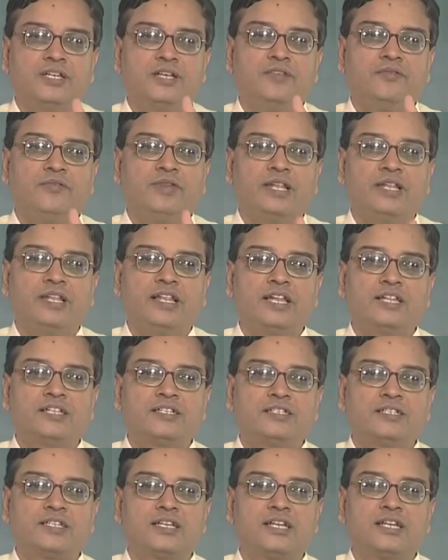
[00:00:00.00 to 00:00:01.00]
When there
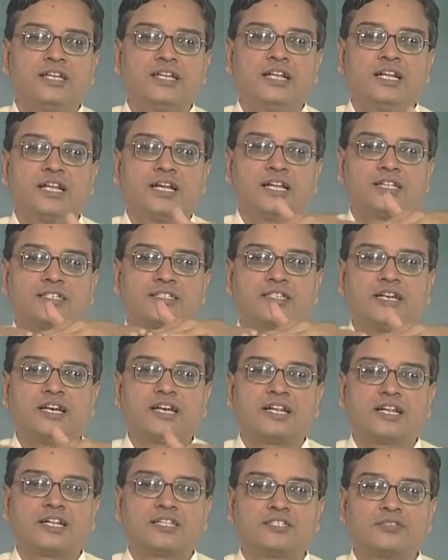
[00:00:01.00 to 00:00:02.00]
is a crust
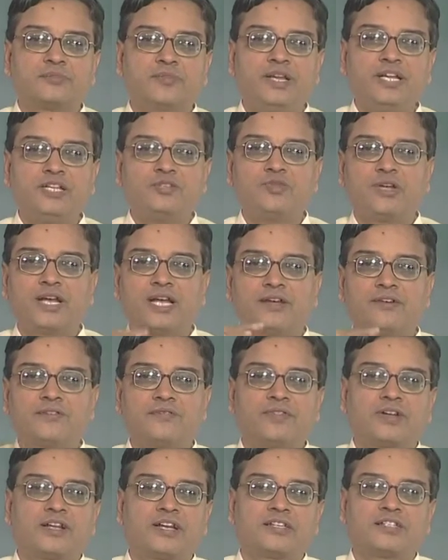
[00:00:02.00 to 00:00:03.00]
and crust meets, you have
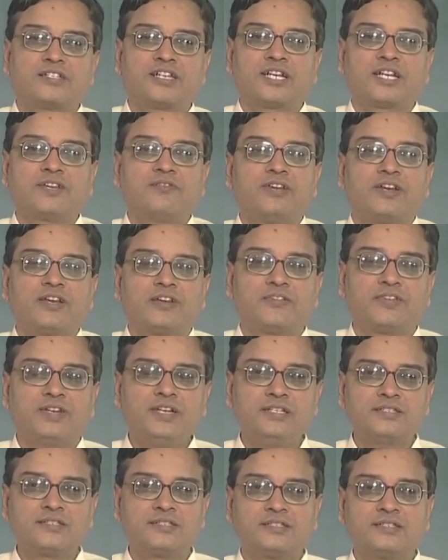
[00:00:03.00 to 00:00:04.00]
a constructive
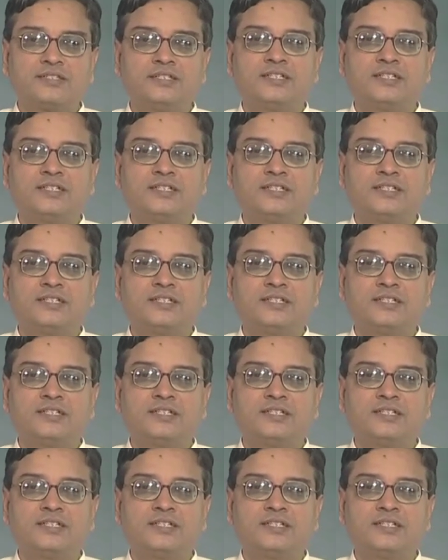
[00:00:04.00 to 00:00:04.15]
interference,